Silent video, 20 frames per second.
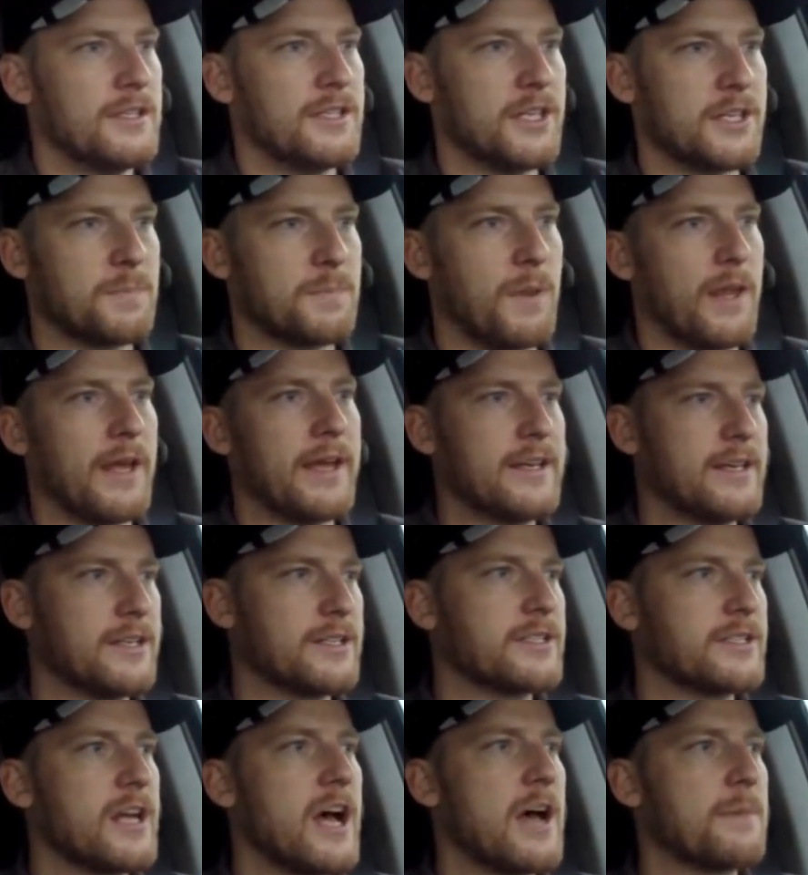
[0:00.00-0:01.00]
Just plan
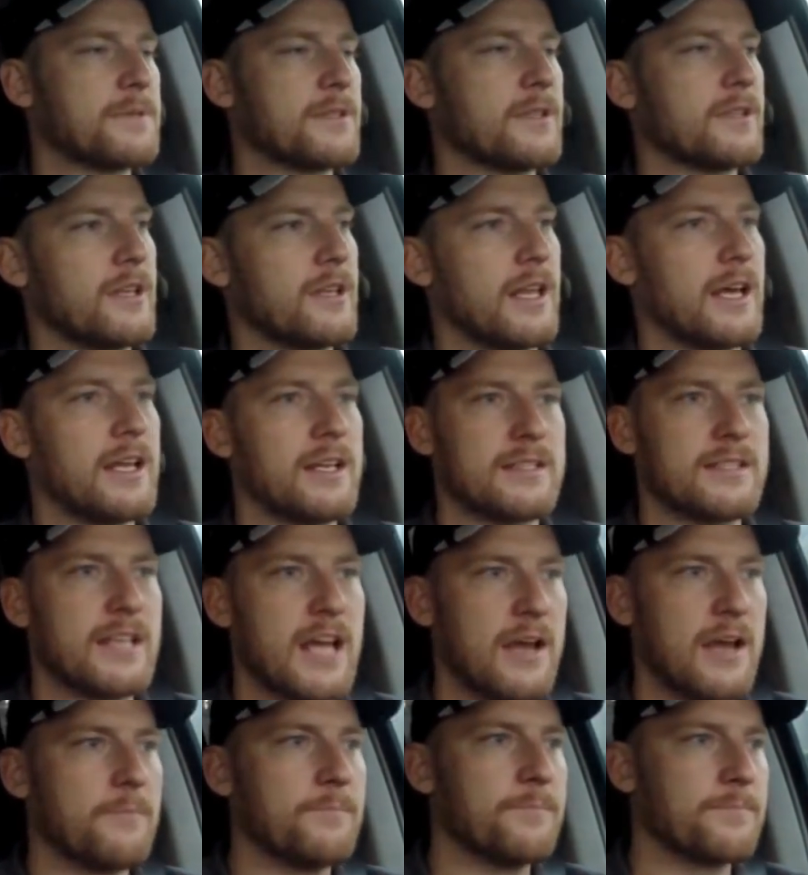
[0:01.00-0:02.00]
your stops a little ahead of
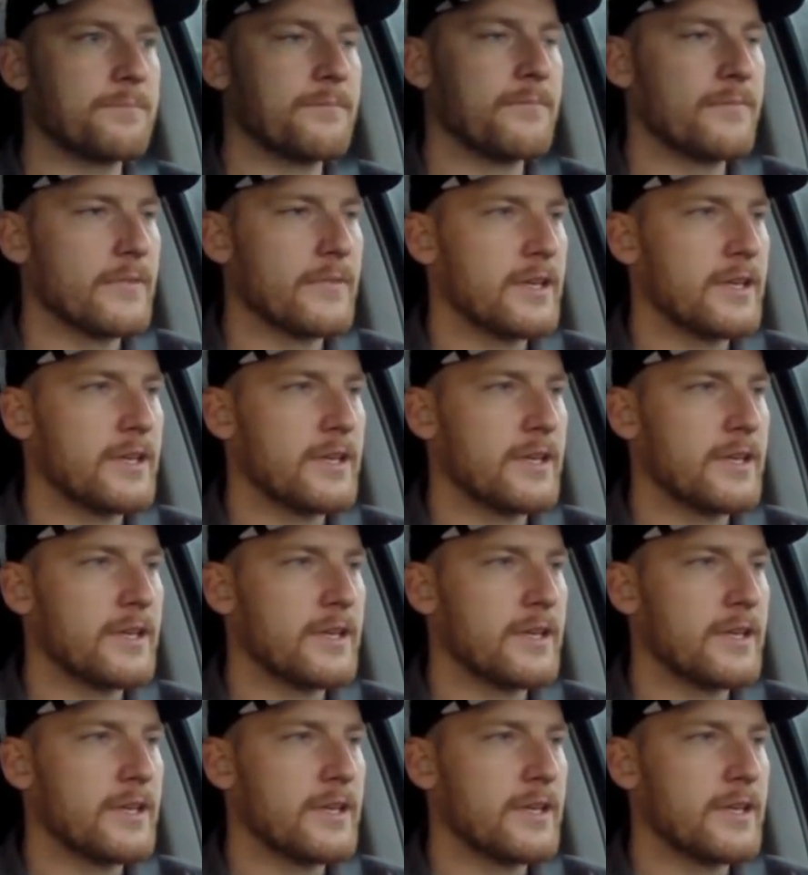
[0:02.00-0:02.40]
time.